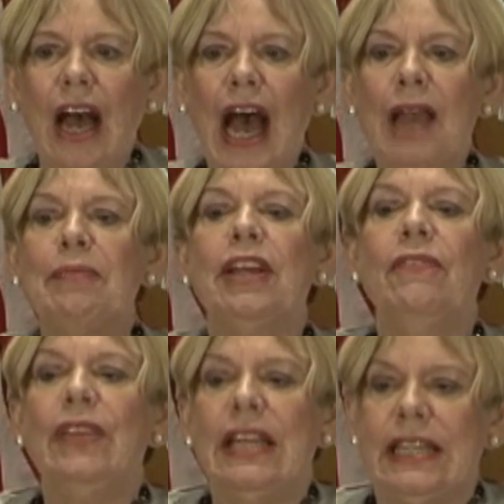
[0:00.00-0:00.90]
I'm
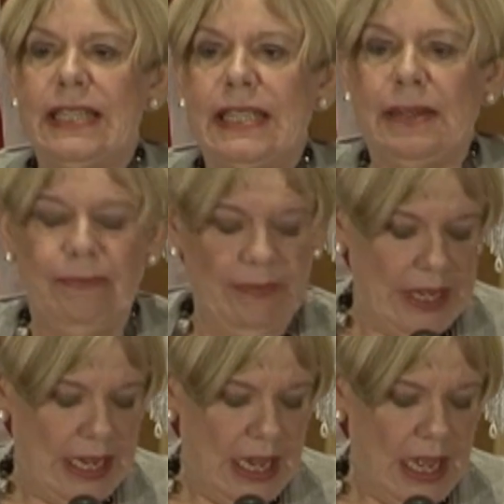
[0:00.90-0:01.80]
convinced
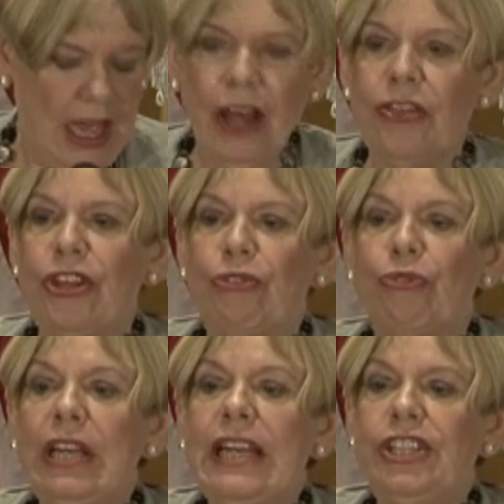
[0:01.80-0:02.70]
uh, that
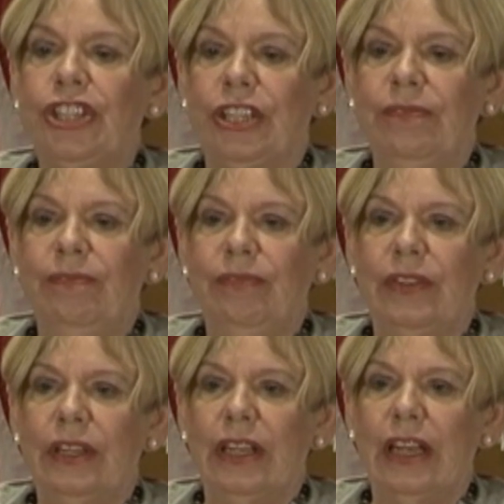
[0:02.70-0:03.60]
religion
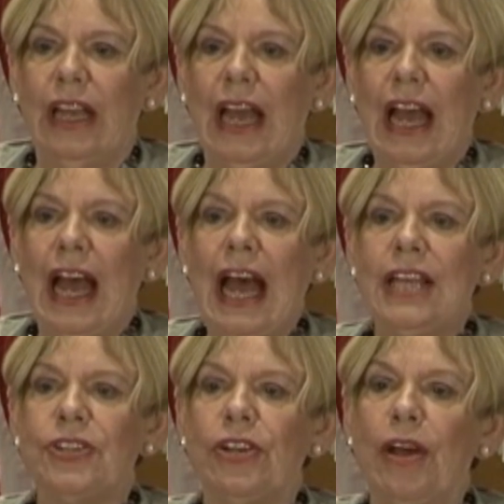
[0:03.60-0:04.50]

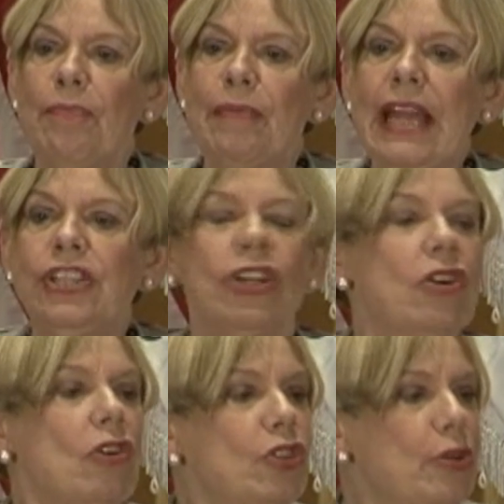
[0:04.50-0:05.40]
has a major
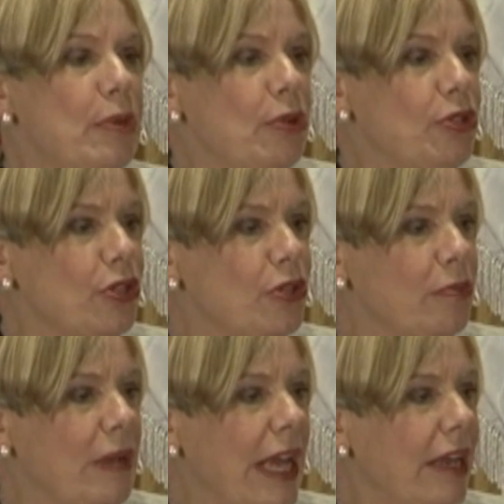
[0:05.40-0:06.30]
contribution
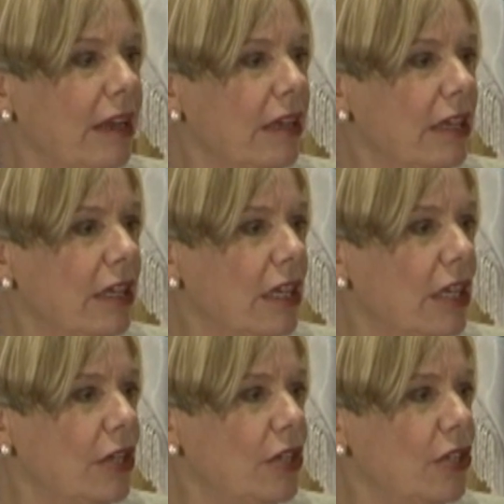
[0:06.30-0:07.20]
to make
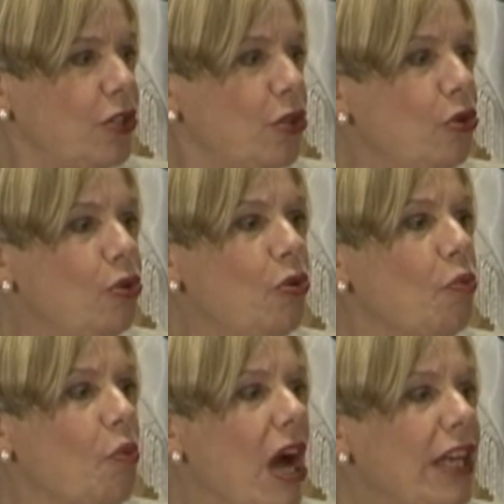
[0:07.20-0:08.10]
to
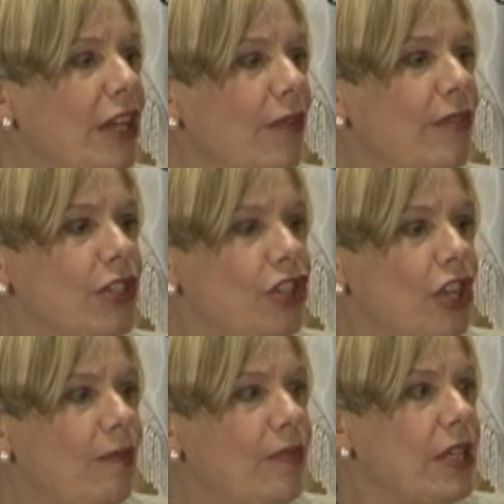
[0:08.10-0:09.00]
one of the
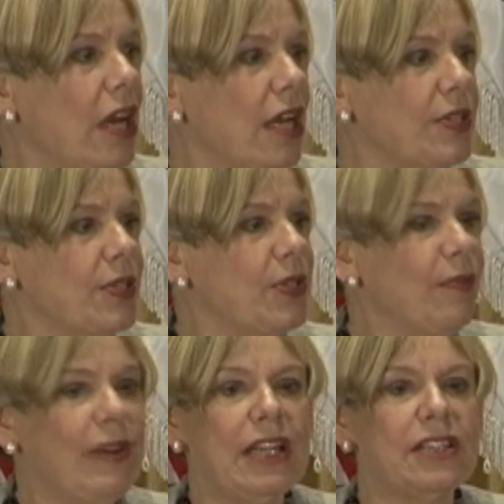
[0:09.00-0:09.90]
chief tasks
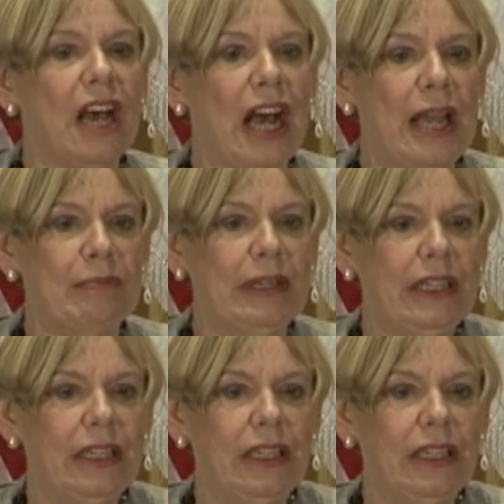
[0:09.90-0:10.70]
of our time,